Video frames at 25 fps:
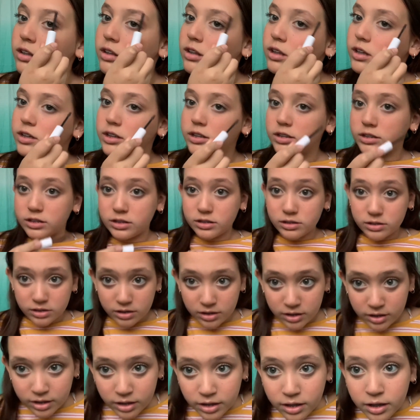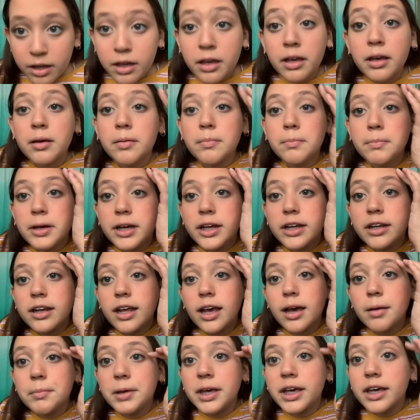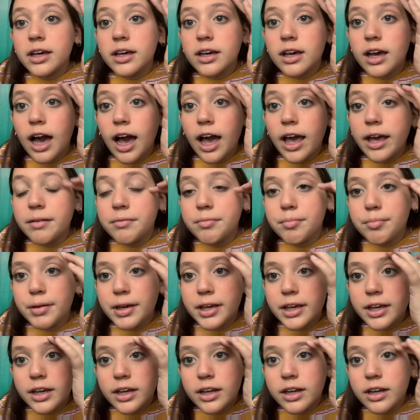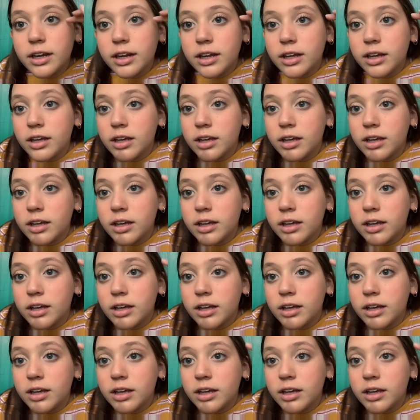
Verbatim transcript: this pandemic, I've been